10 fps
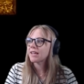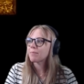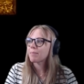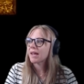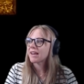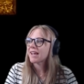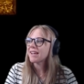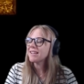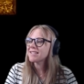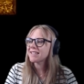egg
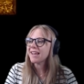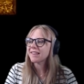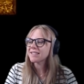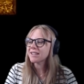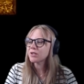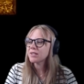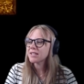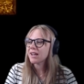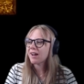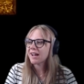mayonnaise. Yeah, let's actually
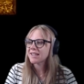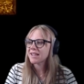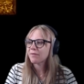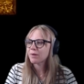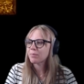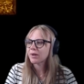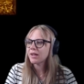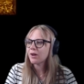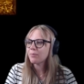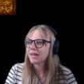say hi to
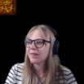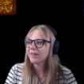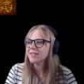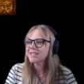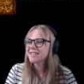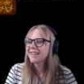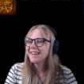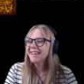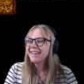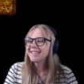everybody. Oh my gosh.
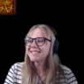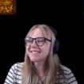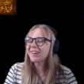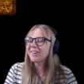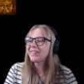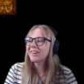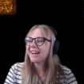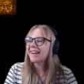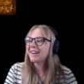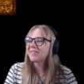
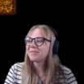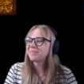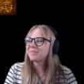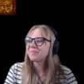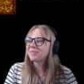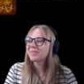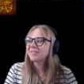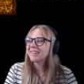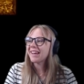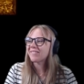So, um,
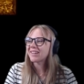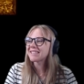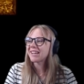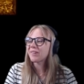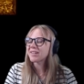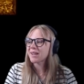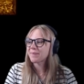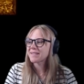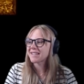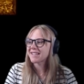yeah, once he grows
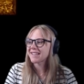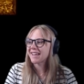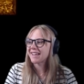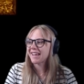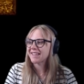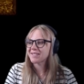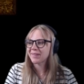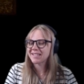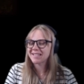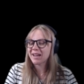up and starts laying eggs
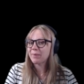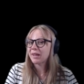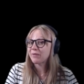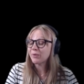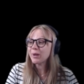and we can start making